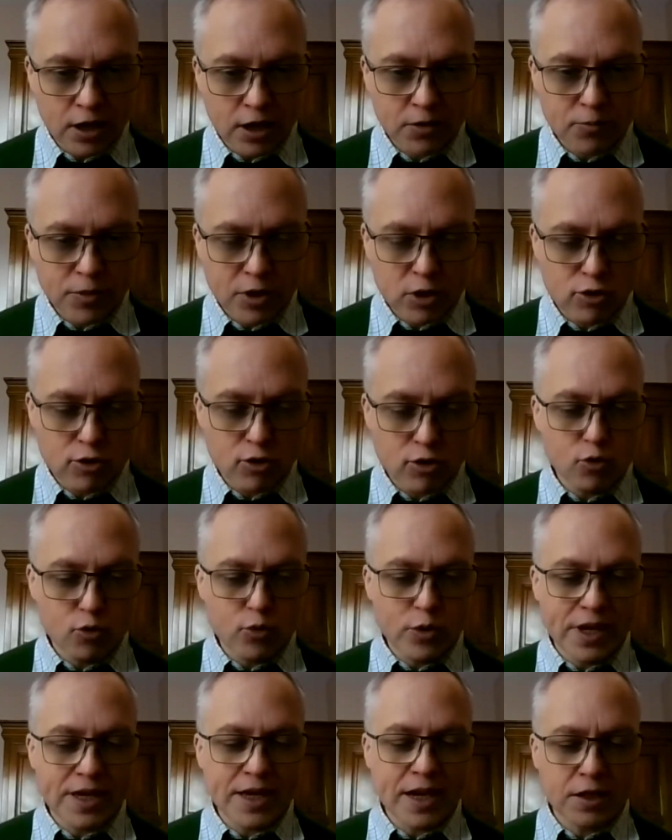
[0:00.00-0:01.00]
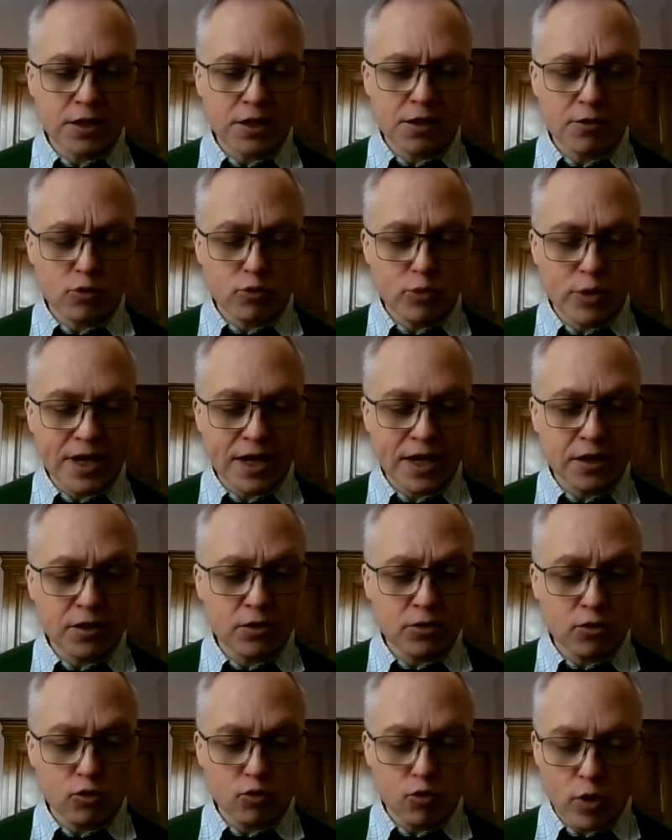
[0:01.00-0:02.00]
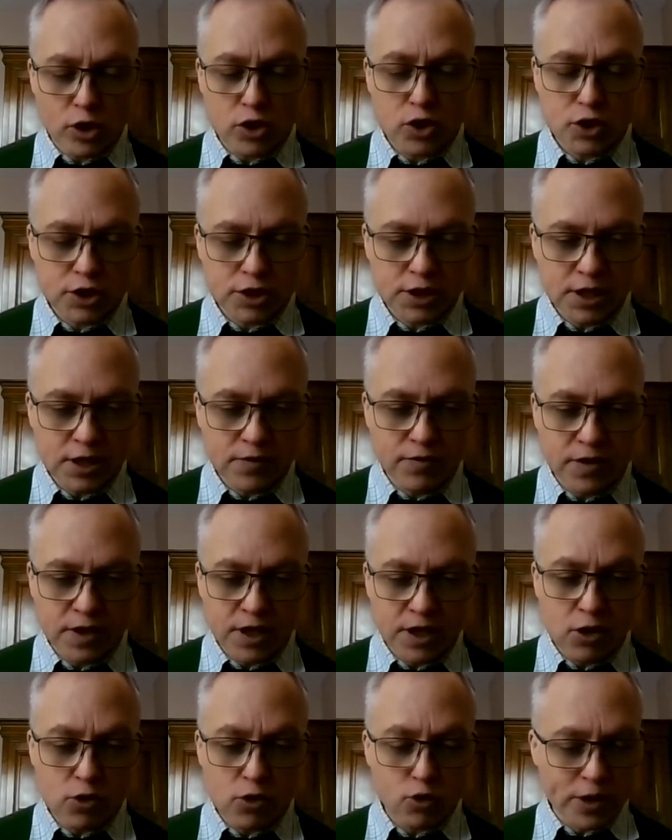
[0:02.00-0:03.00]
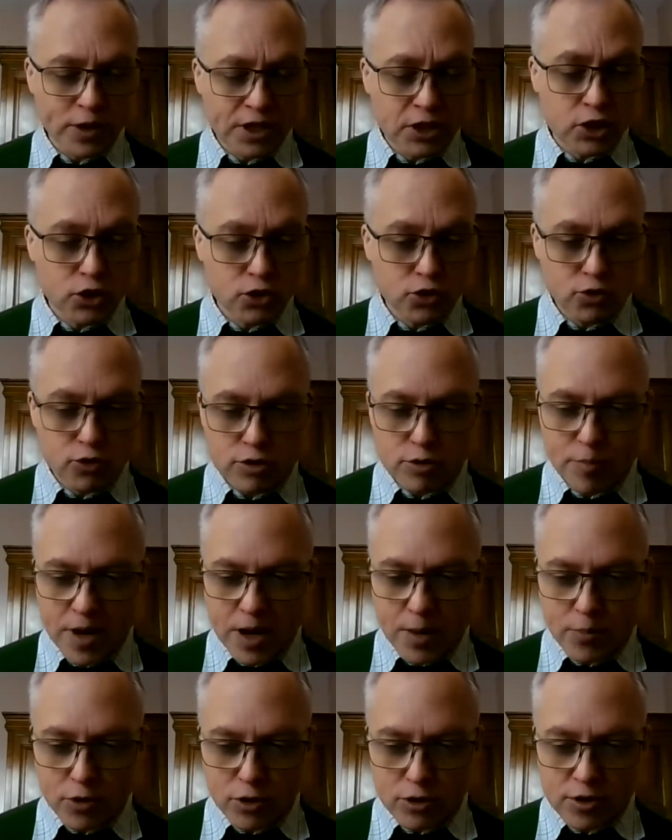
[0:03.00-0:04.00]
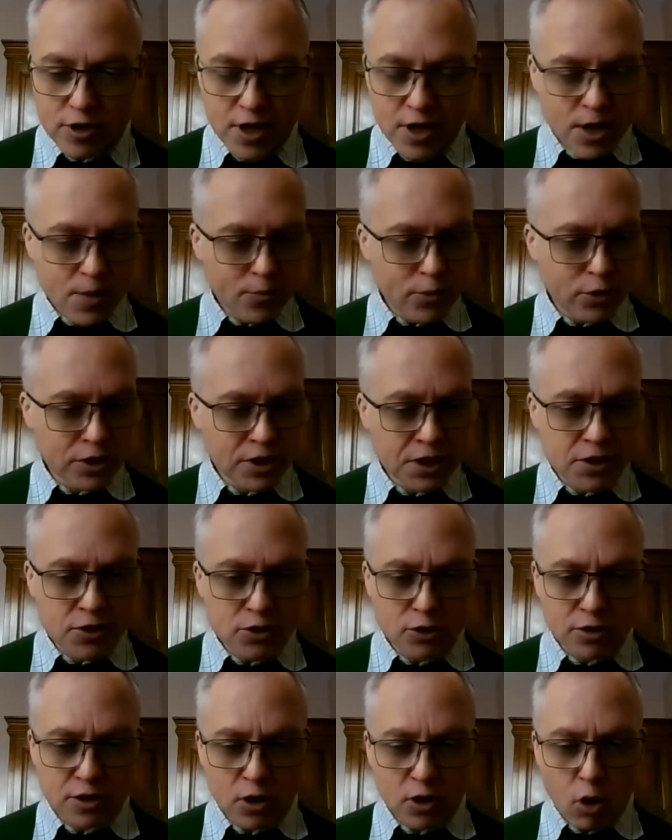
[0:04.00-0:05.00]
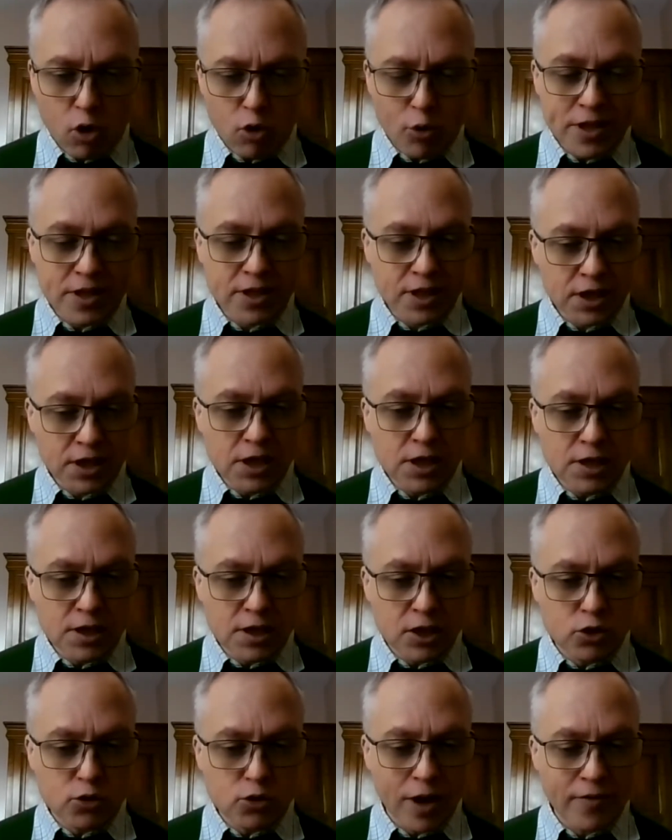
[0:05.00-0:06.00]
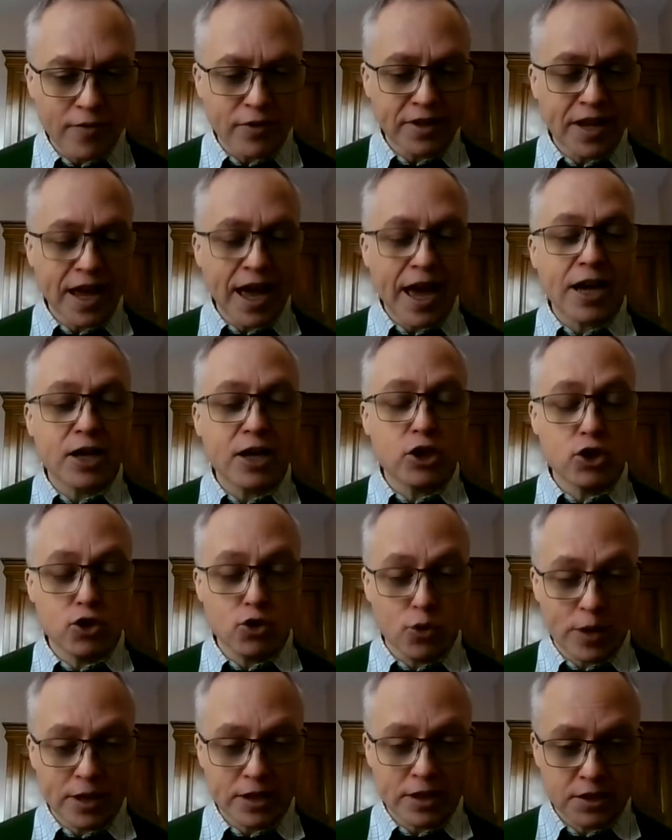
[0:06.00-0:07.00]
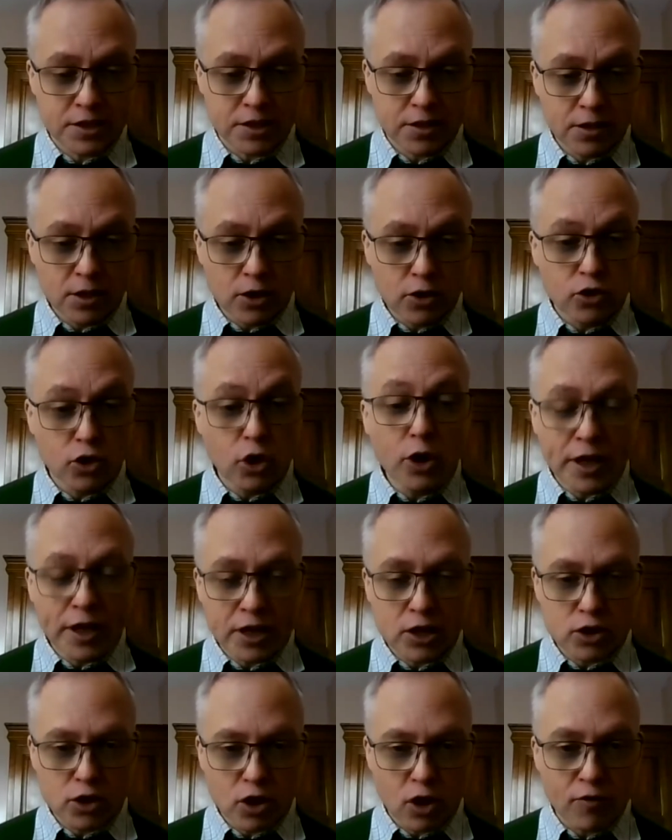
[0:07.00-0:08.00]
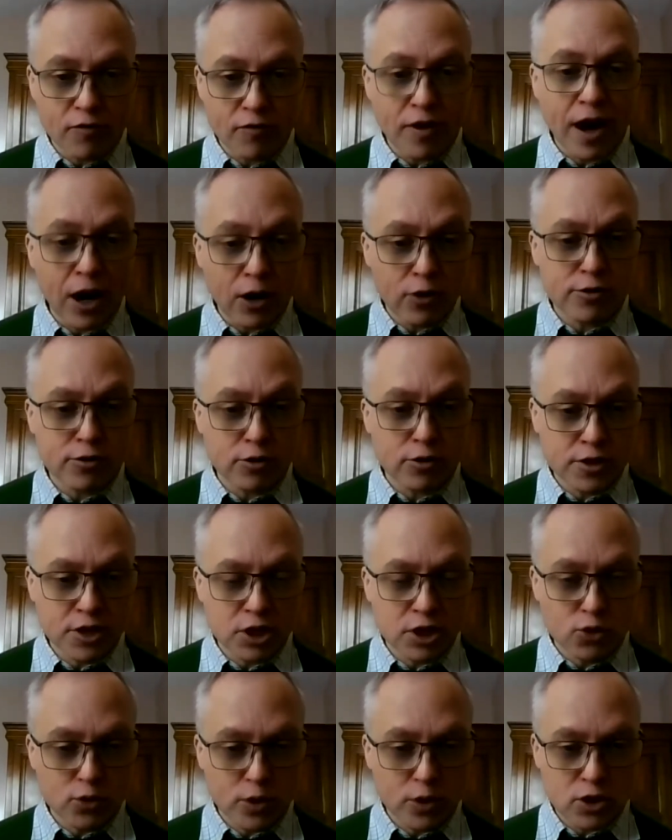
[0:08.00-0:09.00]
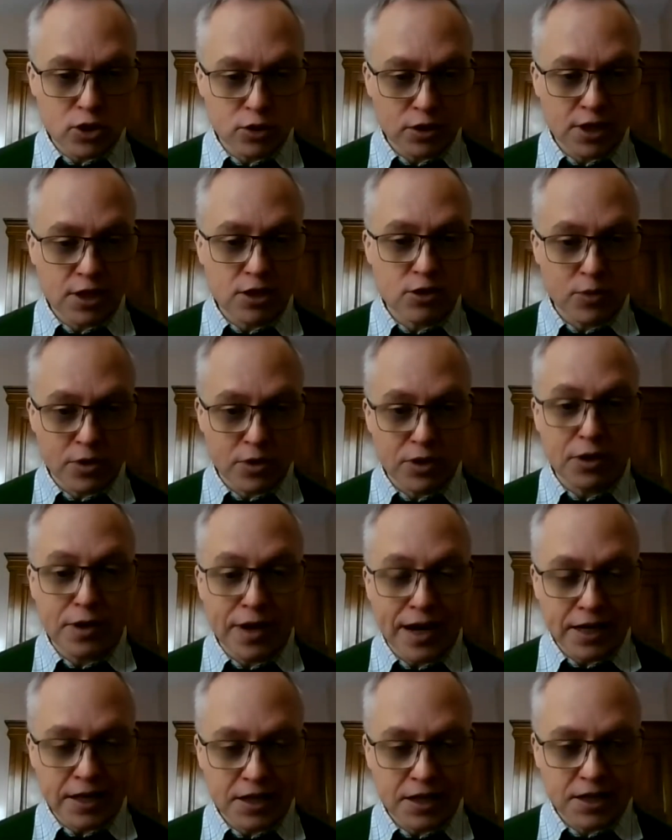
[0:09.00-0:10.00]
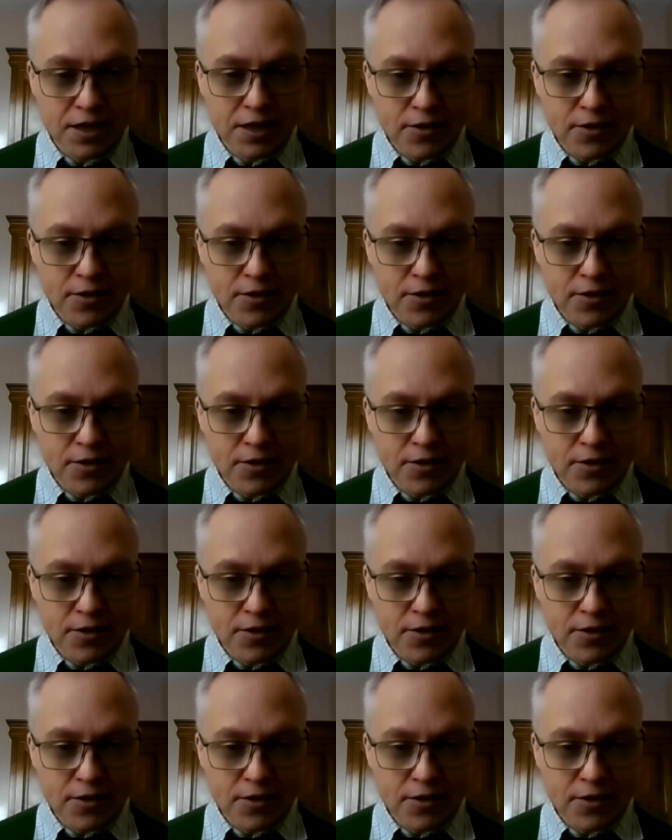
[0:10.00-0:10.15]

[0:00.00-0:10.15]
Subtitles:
Because we can watch TV, read newspapers, but it's not always easy to have an accurate knowledge of how the situation is really like.